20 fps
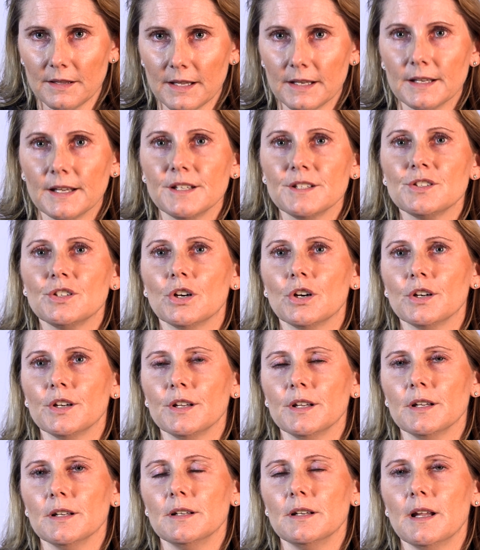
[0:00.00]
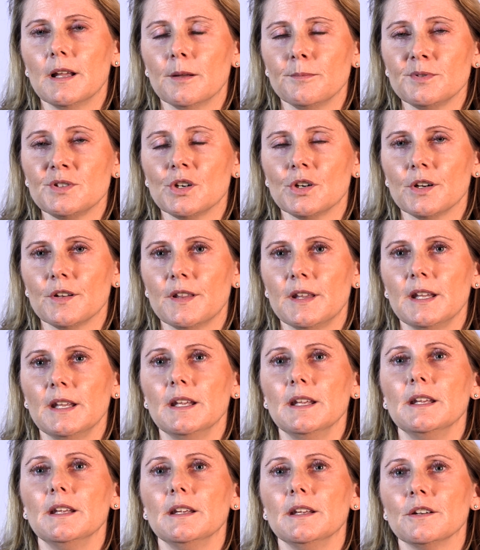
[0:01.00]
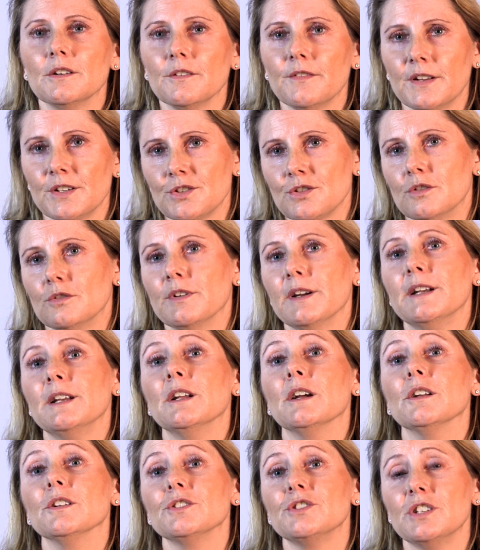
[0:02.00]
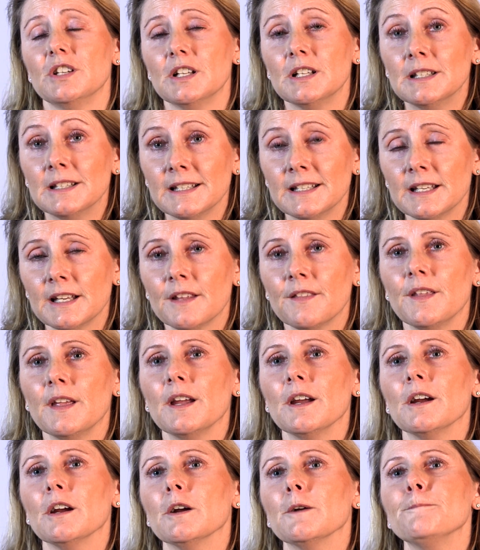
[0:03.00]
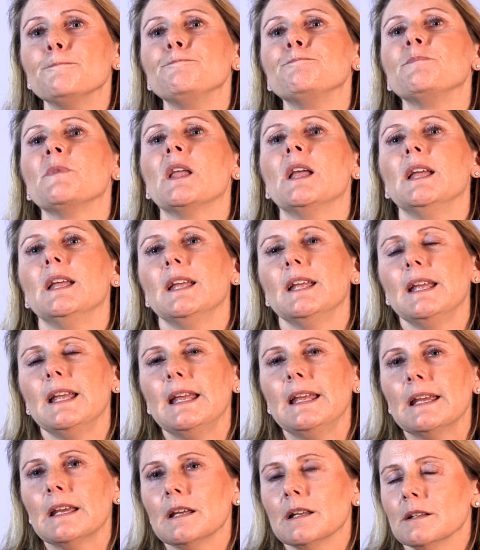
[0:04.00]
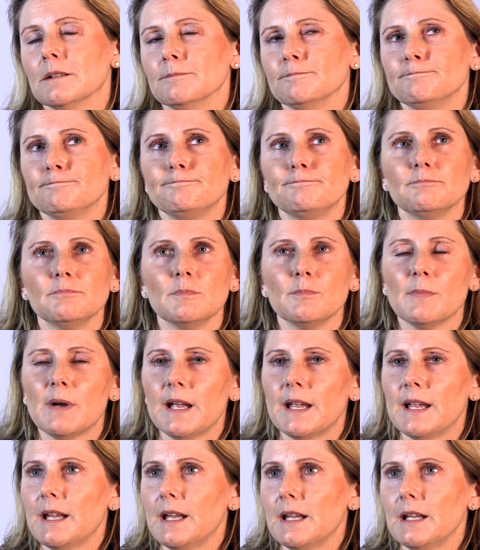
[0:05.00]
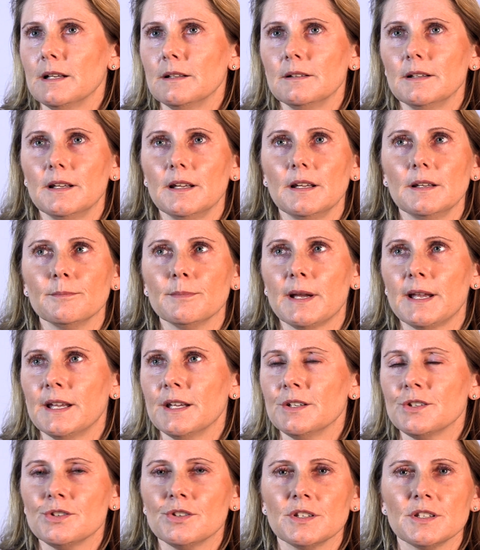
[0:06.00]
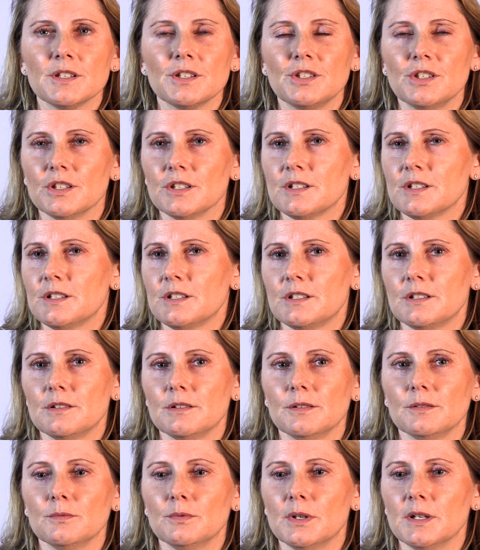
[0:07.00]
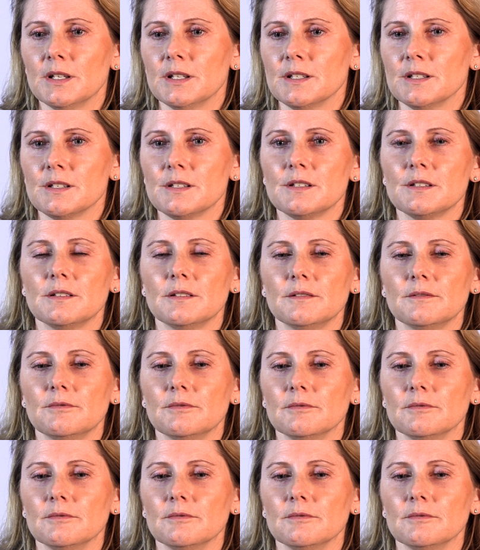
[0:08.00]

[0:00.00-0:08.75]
then I helped start the interventional radiology clinic there, and my interest just was